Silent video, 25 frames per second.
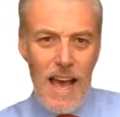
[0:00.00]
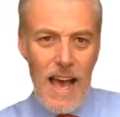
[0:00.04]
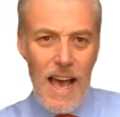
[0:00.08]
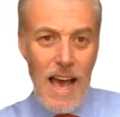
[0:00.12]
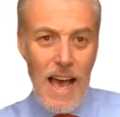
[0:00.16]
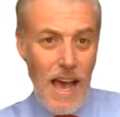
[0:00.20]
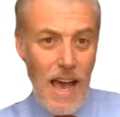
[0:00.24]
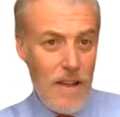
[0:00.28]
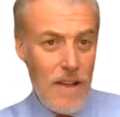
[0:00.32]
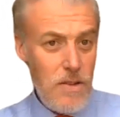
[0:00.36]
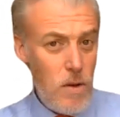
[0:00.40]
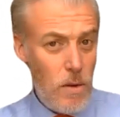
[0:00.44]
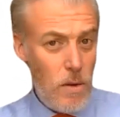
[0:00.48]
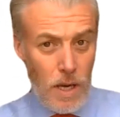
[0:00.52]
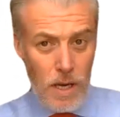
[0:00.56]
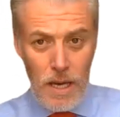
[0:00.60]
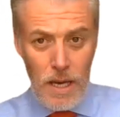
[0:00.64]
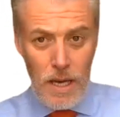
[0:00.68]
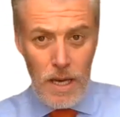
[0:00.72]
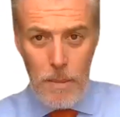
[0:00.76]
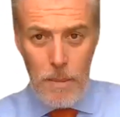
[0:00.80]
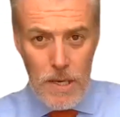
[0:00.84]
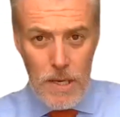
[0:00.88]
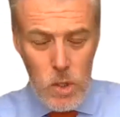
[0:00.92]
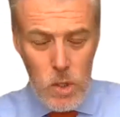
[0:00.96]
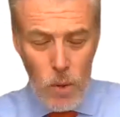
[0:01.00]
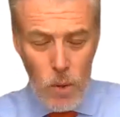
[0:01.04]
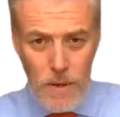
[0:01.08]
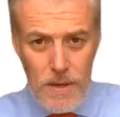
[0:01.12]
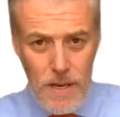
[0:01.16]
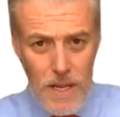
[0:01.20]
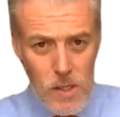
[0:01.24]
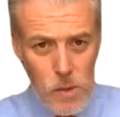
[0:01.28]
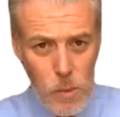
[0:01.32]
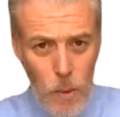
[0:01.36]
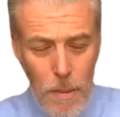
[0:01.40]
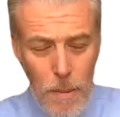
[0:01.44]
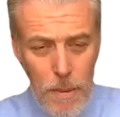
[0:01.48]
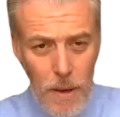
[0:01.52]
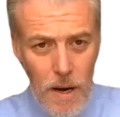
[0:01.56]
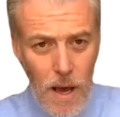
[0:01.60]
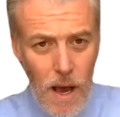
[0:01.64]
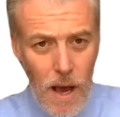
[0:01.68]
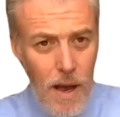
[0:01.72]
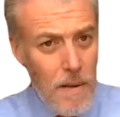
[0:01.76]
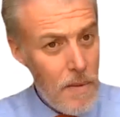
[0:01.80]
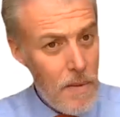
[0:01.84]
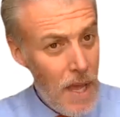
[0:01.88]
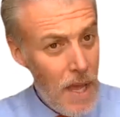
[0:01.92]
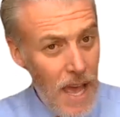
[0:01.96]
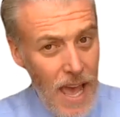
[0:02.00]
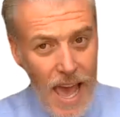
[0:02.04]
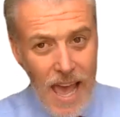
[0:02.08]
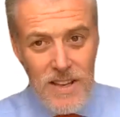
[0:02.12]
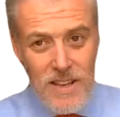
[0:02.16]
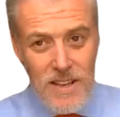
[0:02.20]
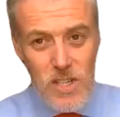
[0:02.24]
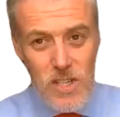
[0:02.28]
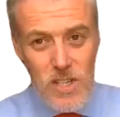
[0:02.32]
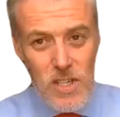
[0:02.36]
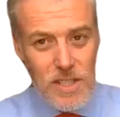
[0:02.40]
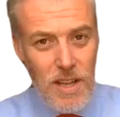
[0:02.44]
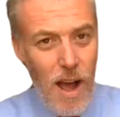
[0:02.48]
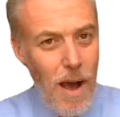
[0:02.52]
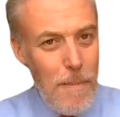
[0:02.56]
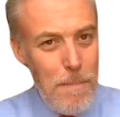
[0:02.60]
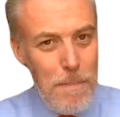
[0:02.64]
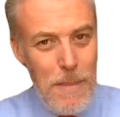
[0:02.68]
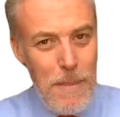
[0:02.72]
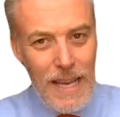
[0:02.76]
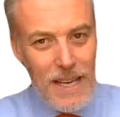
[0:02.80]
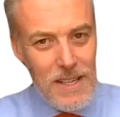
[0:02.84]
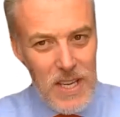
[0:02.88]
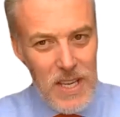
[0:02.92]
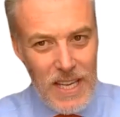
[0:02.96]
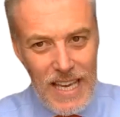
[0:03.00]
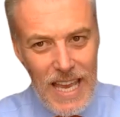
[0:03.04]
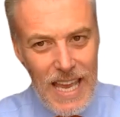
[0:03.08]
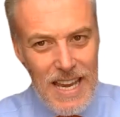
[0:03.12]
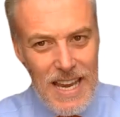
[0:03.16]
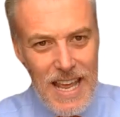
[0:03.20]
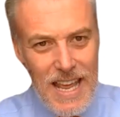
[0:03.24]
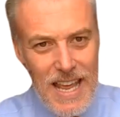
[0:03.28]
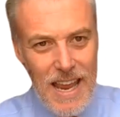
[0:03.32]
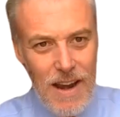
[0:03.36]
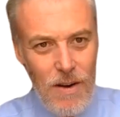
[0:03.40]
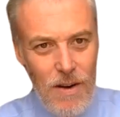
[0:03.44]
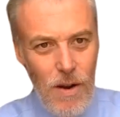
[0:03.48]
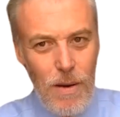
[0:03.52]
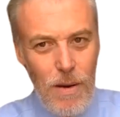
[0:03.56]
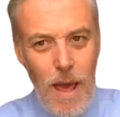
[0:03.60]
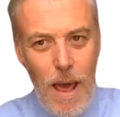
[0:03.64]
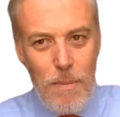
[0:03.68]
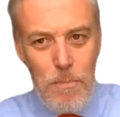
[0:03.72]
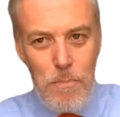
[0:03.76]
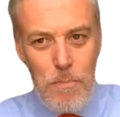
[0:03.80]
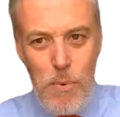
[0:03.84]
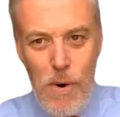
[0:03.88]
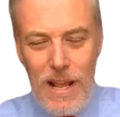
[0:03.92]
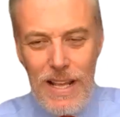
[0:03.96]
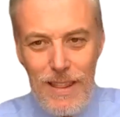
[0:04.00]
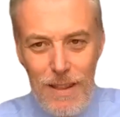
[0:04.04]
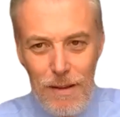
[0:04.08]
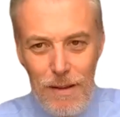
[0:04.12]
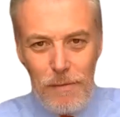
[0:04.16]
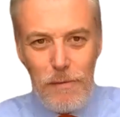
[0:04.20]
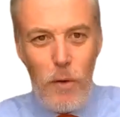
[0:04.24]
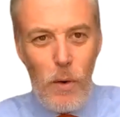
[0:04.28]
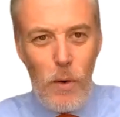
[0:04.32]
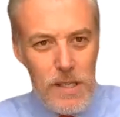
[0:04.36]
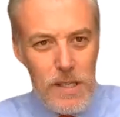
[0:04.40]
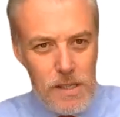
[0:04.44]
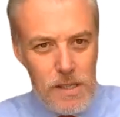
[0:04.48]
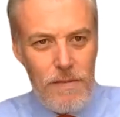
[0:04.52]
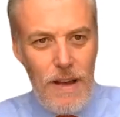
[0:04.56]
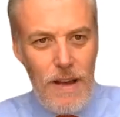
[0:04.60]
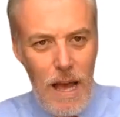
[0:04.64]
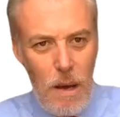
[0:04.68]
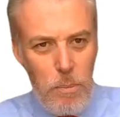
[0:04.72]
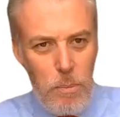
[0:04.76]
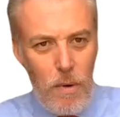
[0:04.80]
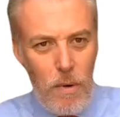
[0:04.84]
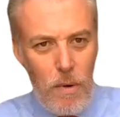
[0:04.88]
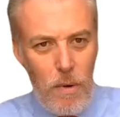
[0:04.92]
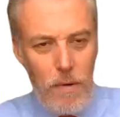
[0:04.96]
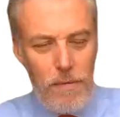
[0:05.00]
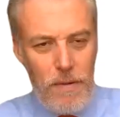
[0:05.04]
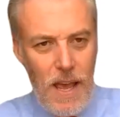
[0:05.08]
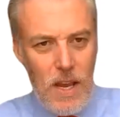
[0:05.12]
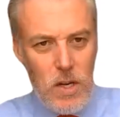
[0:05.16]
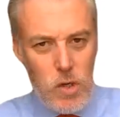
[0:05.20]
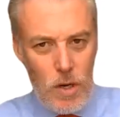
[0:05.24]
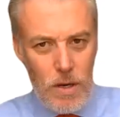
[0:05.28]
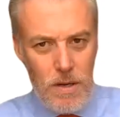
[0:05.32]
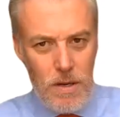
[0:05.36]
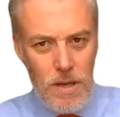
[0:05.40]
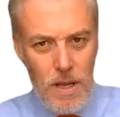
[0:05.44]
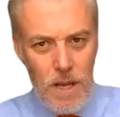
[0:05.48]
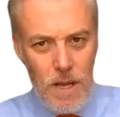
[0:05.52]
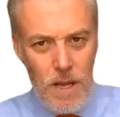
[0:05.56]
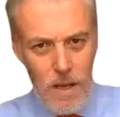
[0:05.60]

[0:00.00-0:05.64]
And you can come and join this webinar and start mixing in here and bring the voice of our profession